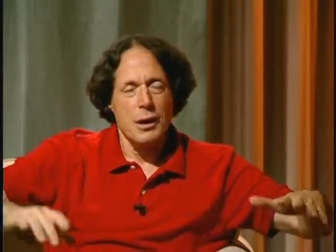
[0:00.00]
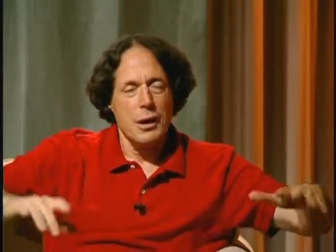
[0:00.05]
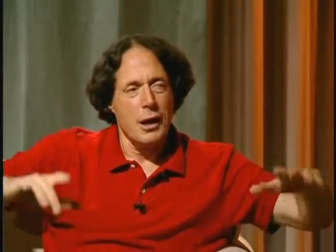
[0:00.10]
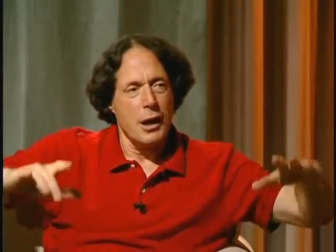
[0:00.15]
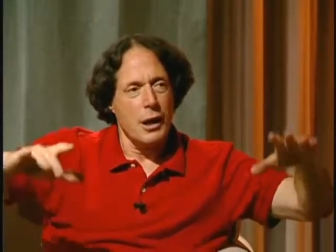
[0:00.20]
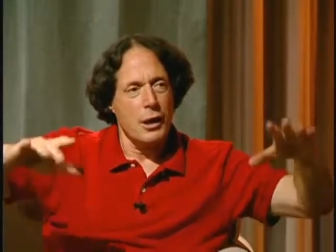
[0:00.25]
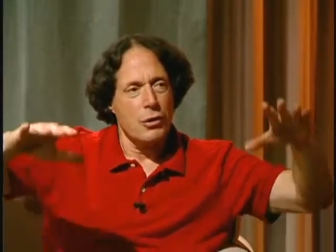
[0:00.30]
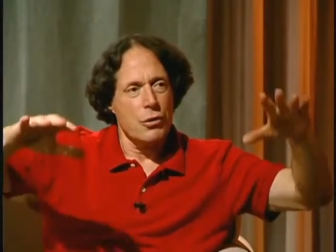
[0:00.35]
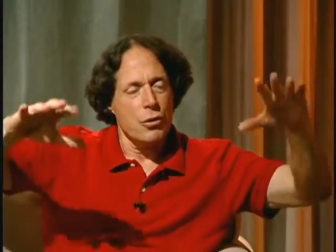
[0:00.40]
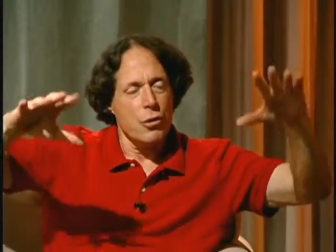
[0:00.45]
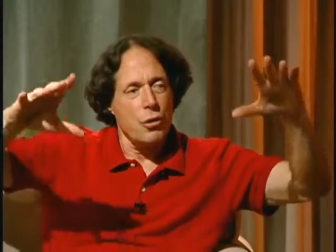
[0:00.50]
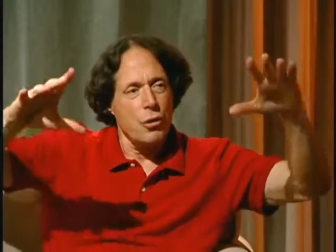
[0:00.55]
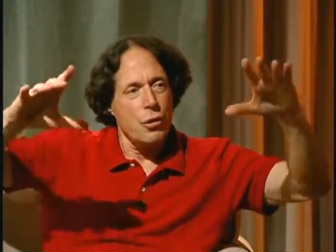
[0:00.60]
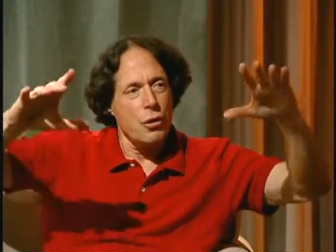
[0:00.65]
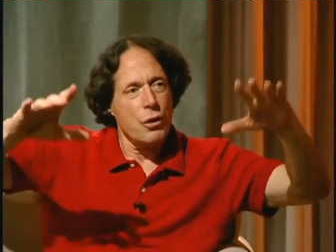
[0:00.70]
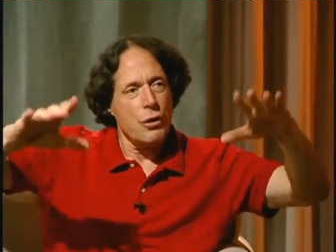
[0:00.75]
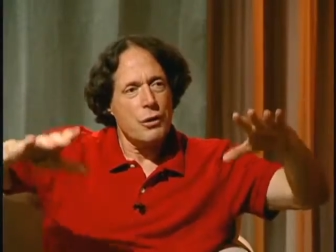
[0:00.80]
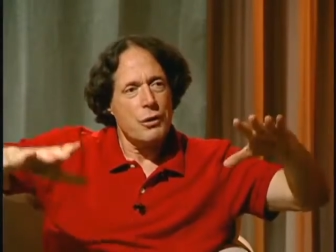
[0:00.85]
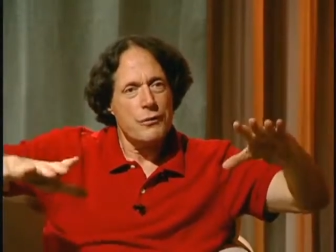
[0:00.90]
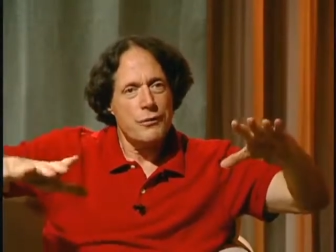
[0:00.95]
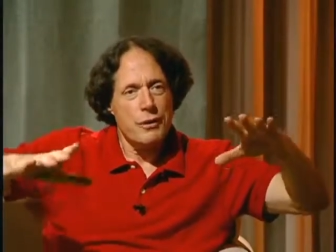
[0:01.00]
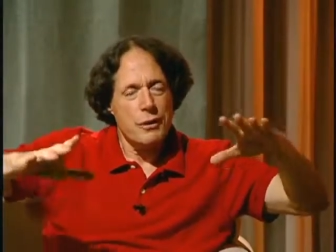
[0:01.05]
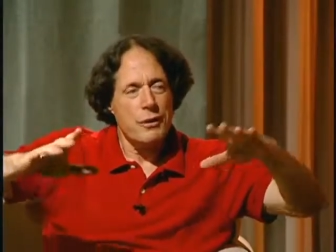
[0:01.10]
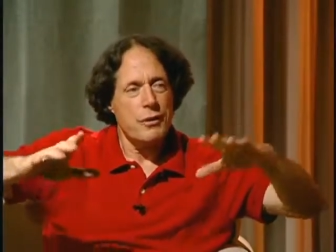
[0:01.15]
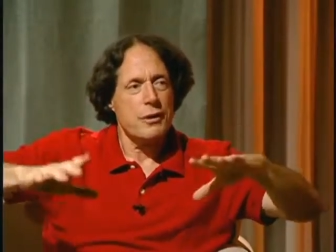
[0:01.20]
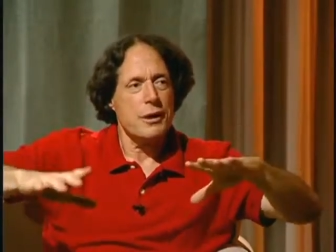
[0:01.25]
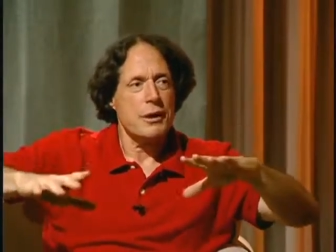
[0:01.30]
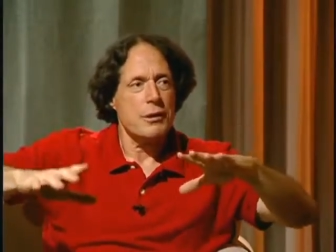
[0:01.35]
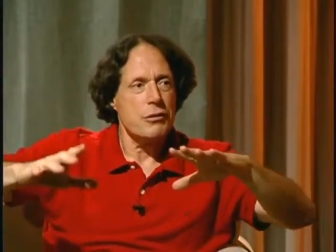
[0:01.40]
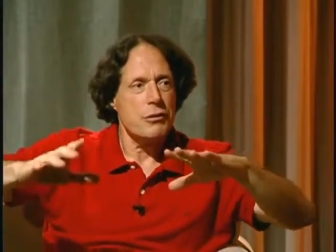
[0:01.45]
and all of the
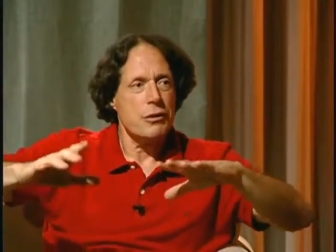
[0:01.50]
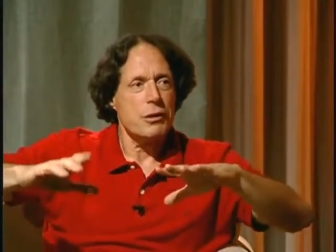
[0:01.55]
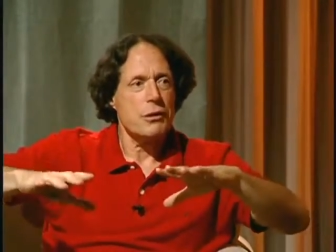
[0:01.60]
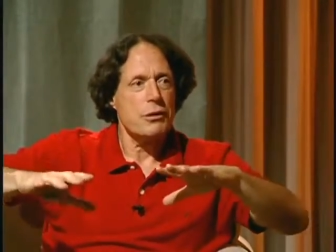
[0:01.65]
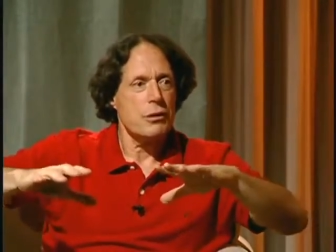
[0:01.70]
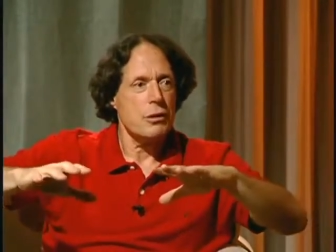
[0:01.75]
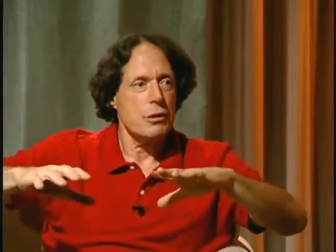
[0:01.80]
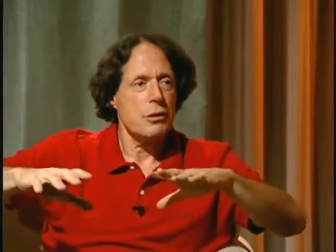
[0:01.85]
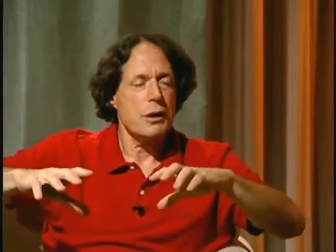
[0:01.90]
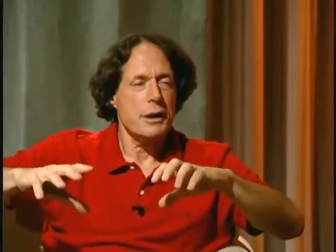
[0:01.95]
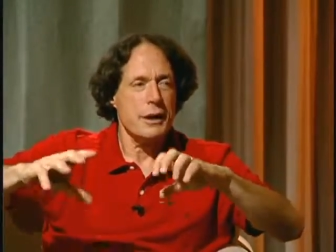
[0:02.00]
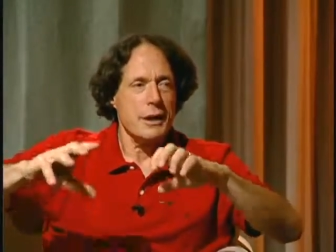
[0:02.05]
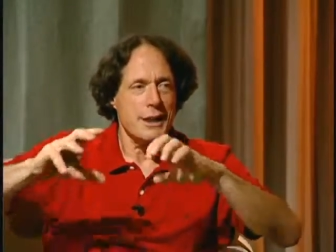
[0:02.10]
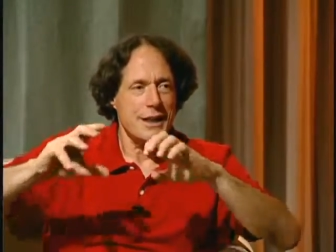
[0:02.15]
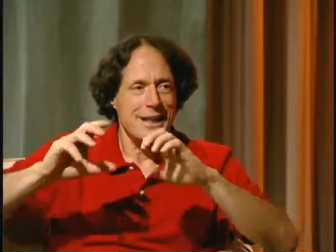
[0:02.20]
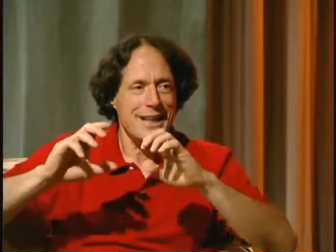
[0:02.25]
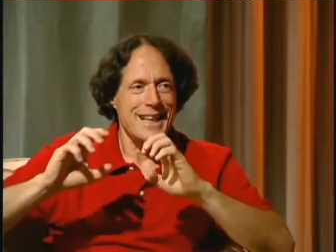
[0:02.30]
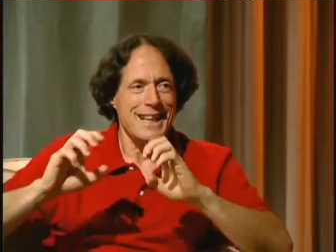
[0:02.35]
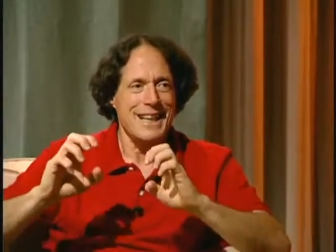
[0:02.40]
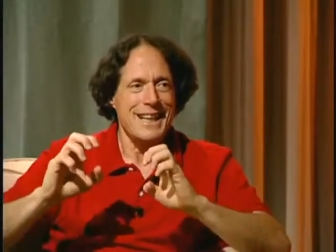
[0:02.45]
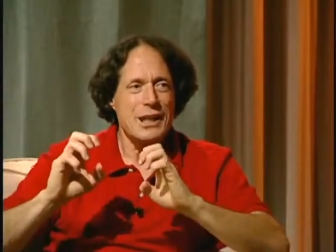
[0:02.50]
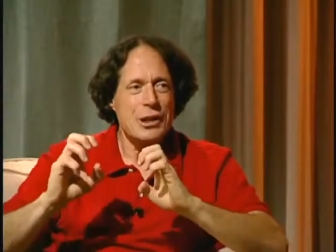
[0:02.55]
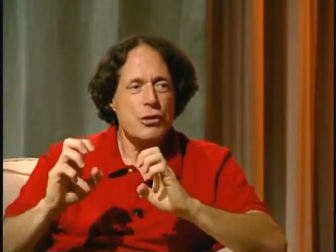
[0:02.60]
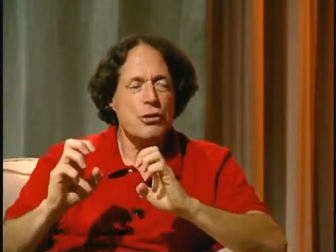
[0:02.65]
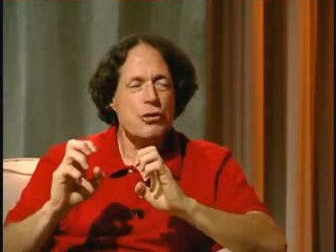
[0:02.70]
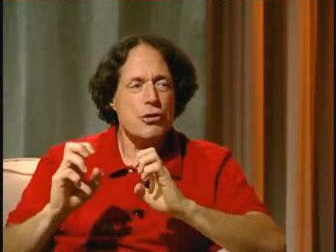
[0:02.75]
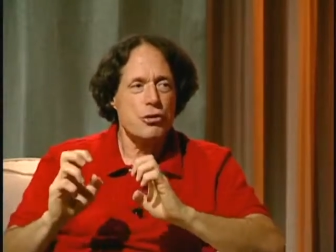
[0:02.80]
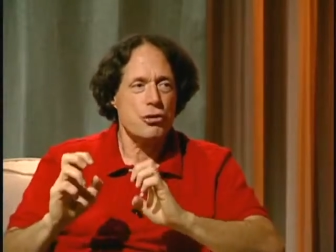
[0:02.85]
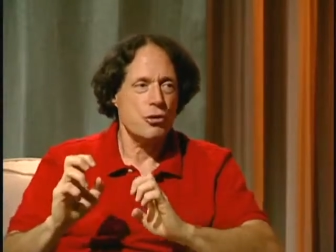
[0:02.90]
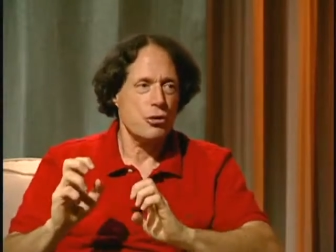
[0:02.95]
things that look like an
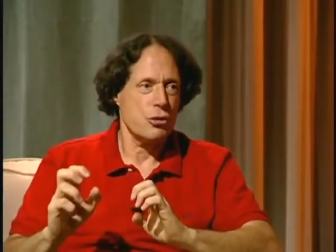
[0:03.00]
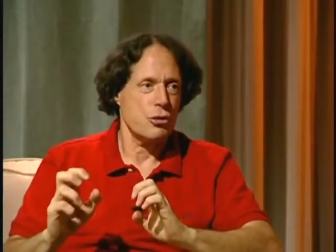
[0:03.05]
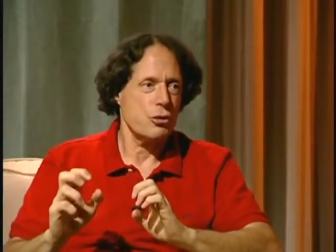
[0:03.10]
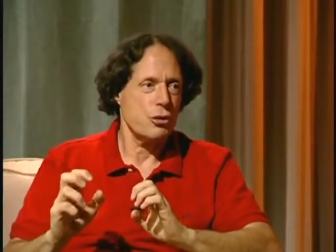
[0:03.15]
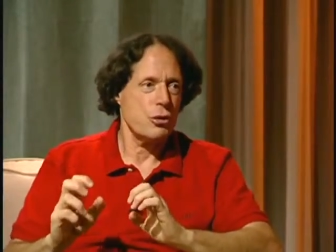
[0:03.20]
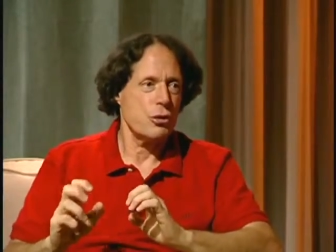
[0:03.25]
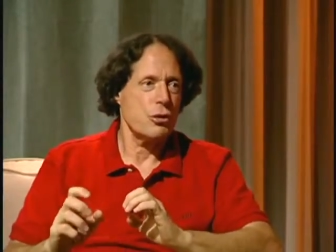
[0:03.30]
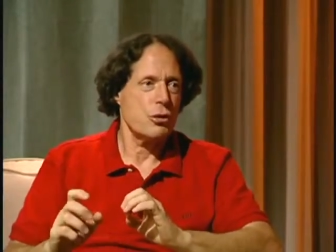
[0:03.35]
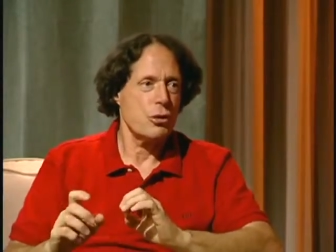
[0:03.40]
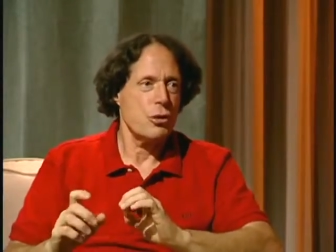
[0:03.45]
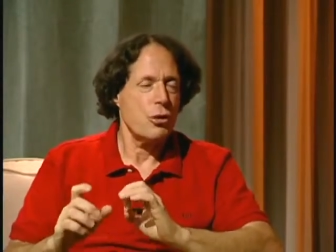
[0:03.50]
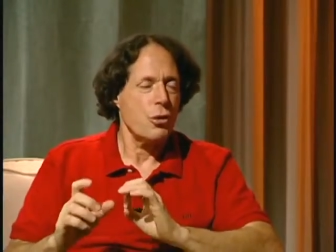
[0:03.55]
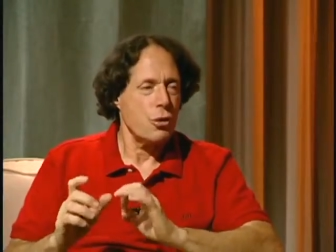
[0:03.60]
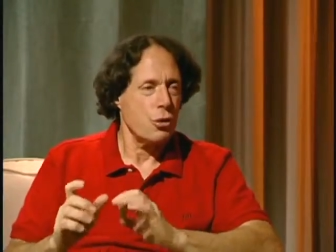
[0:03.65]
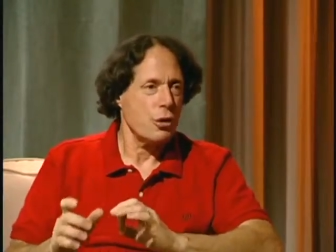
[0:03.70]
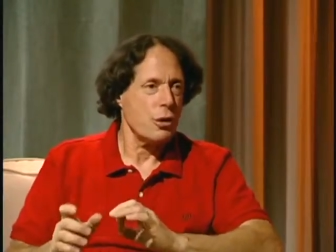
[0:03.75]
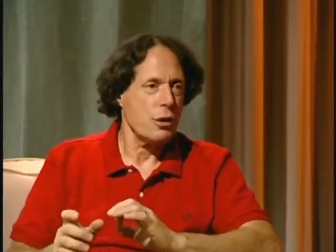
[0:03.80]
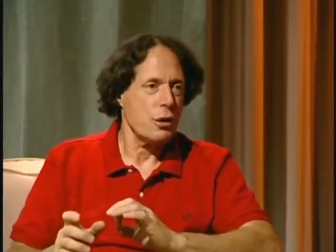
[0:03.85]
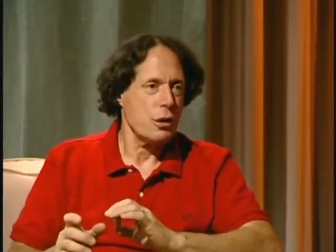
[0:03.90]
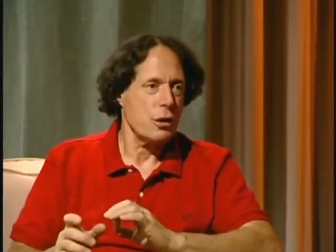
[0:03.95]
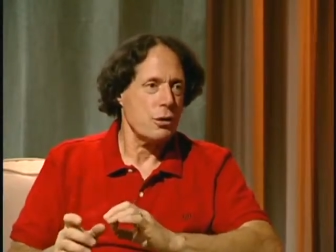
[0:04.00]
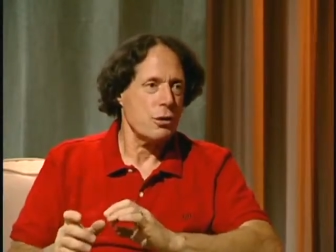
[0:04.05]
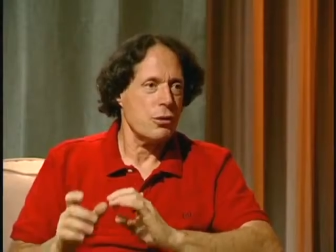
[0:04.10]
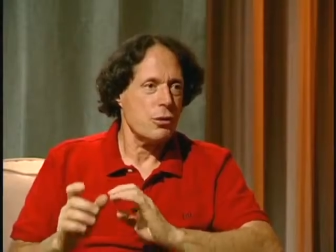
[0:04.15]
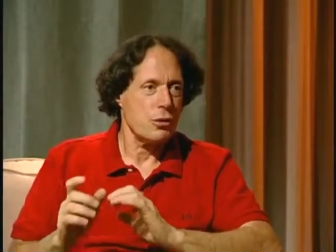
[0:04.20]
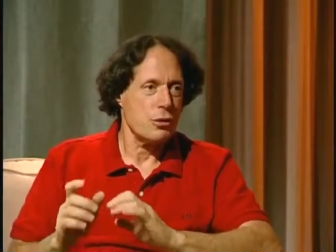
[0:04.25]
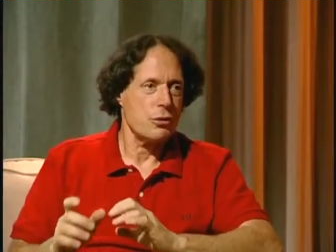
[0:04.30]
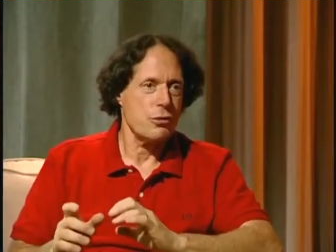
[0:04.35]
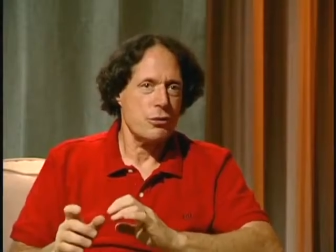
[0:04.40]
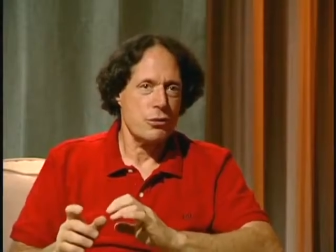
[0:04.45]
injured organ
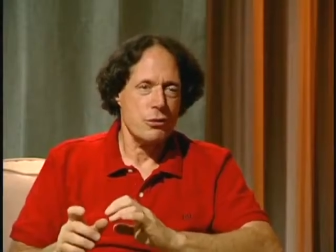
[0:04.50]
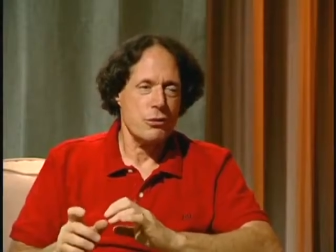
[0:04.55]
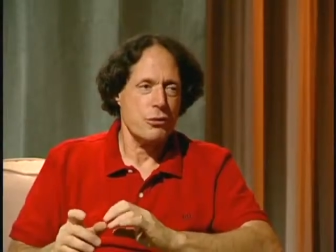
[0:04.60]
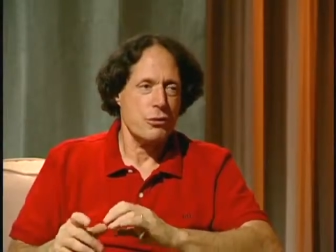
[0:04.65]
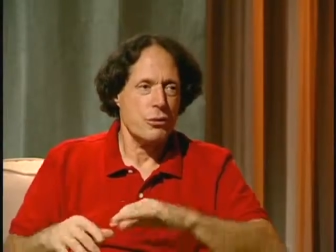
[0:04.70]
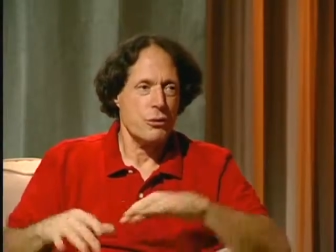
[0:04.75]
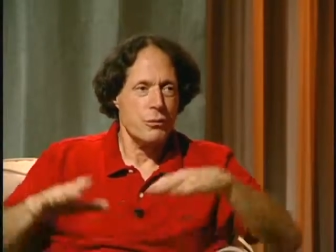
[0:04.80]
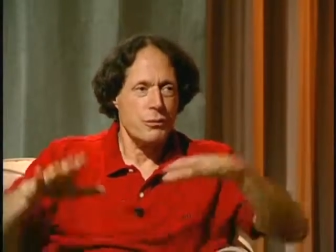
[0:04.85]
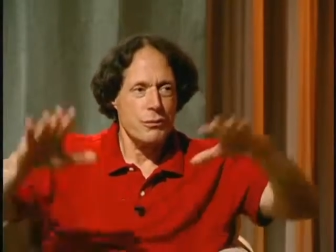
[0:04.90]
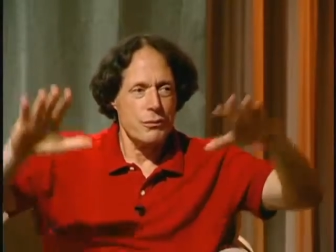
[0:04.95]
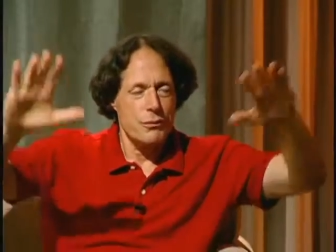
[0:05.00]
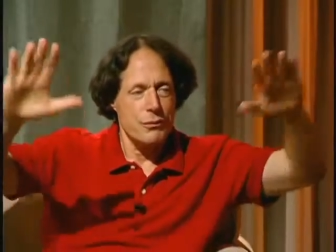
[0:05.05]
or system